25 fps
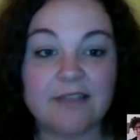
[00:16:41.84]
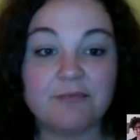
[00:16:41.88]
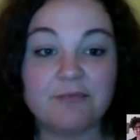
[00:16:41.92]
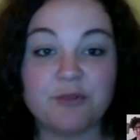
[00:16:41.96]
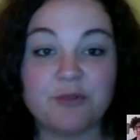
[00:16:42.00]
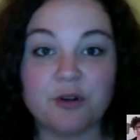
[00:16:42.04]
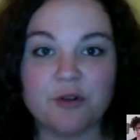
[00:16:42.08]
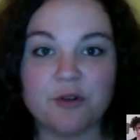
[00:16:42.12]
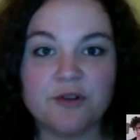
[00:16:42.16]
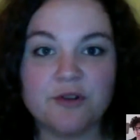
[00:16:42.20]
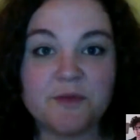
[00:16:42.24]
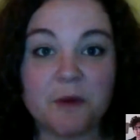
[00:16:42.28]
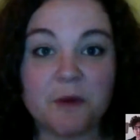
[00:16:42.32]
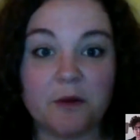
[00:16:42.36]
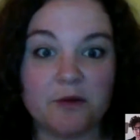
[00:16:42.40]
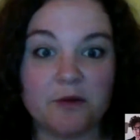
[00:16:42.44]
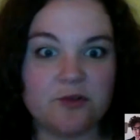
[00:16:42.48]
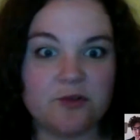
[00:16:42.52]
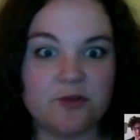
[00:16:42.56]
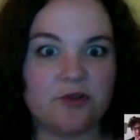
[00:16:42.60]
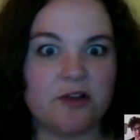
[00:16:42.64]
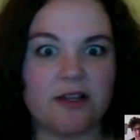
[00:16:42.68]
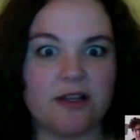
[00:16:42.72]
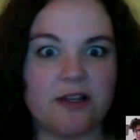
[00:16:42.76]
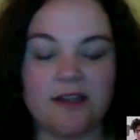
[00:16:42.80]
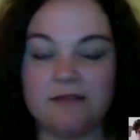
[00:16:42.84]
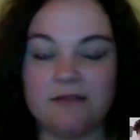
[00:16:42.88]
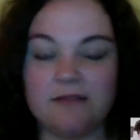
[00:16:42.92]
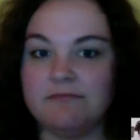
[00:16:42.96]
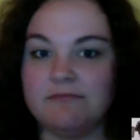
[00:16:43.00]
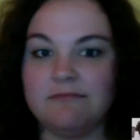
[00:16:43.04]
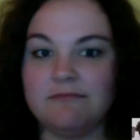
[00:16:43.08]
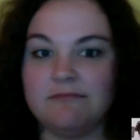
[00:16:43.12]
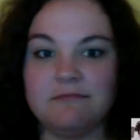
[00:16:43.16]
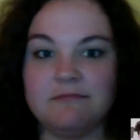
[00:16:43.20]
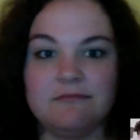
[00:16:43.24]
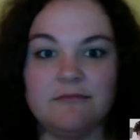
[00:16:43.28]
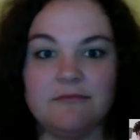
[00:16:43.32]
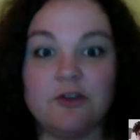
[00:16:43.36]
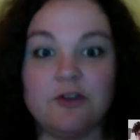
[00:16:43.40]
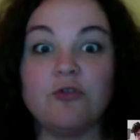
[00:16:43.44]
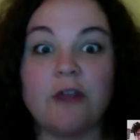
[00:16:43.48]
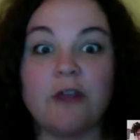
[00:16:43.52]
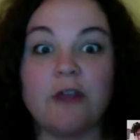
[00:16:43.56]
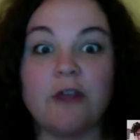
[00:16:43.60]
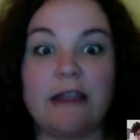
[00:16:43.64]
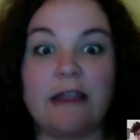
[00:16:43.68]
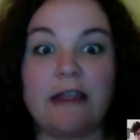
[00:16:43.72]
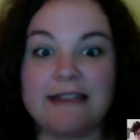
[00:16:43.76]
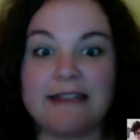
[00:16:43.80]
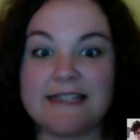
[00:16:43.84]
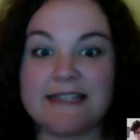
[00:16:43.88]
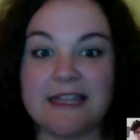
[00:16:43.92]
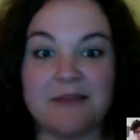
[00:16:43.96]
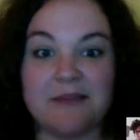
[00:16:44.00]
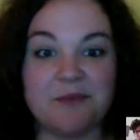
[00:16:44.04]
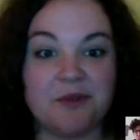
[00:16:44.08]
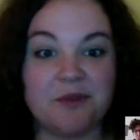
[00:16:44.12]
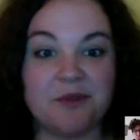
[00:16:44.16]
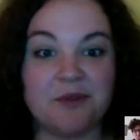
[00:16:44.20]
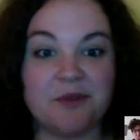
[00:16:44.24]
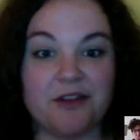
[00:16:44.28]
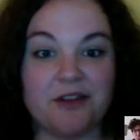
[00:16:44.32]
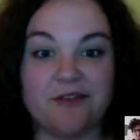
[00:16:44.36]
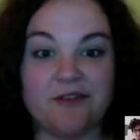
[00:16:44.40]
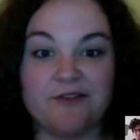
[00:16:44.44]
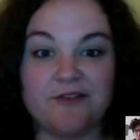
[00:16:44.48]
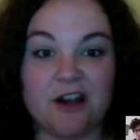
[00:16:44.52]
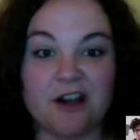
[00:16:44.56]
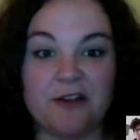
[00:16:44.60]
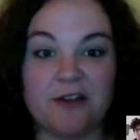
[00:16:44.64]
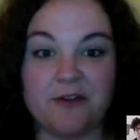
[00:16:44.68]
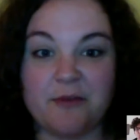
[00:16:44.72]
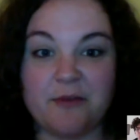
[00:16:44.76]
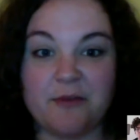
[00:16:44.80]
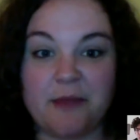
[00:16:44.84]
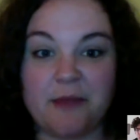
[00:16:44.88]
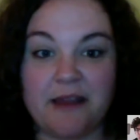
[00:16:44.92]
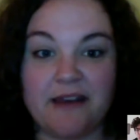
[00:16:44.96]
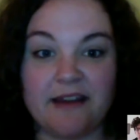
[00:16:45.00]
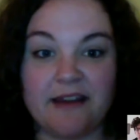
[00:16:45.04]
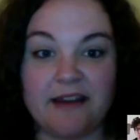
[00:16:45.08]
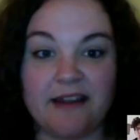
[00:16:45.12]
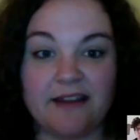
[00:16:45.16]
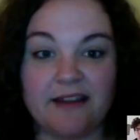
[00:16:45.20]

prose poetry great example of genre bending